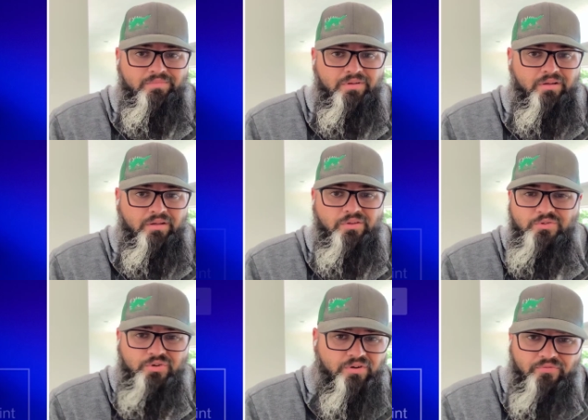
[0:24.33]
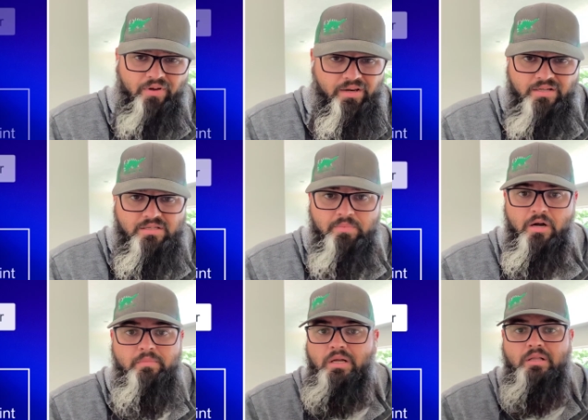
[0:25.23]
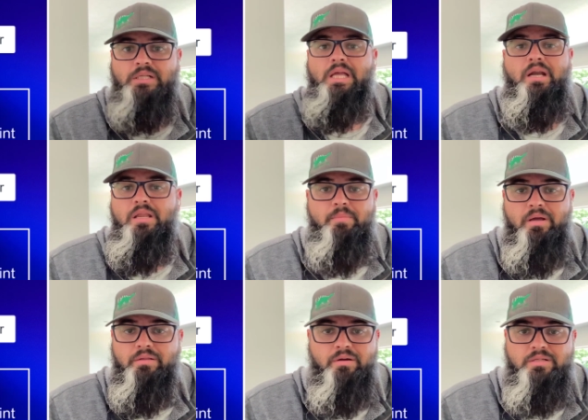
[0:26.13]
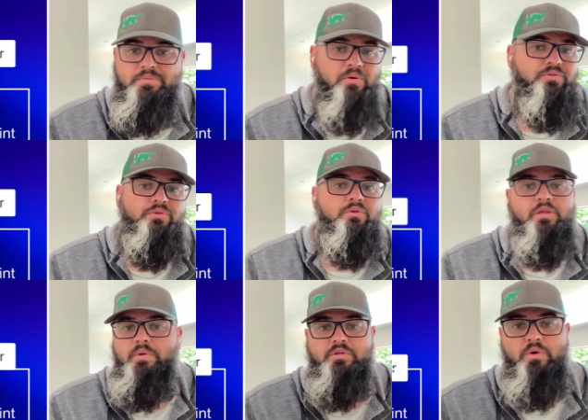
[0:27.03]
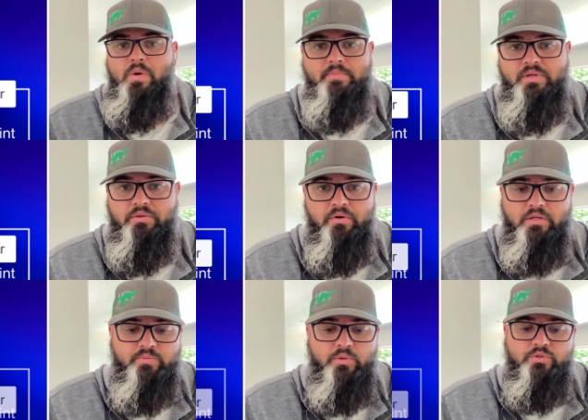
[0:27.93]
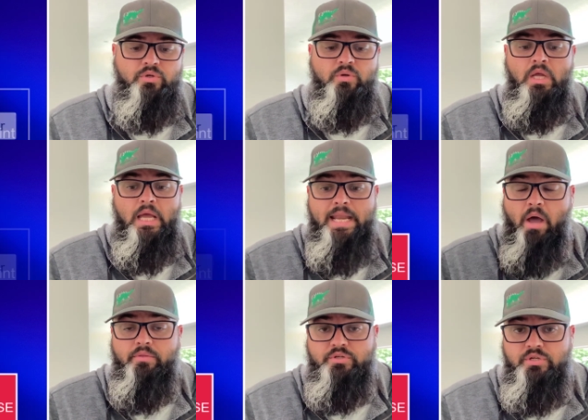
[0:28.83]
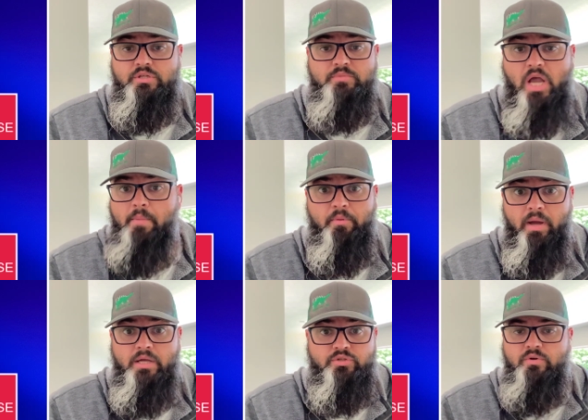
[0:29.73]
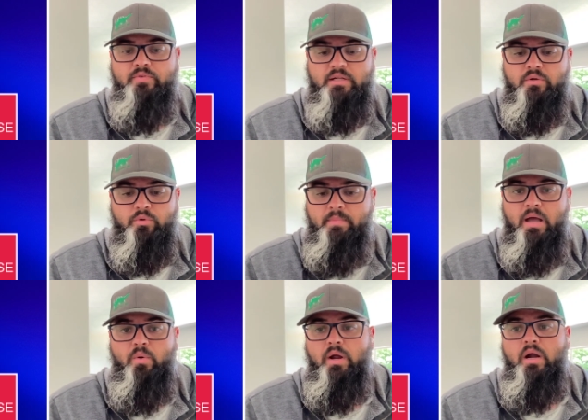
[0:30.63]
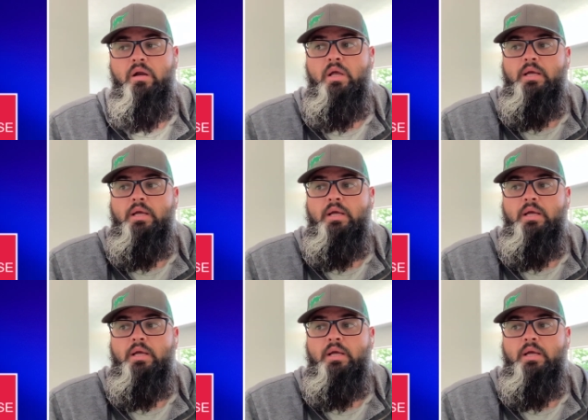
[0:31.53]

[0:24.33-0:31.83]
a user in your finance department clicked on an email they're not supposed to, they went to a website they're not supposed to, now their system's compromised or infected with malware.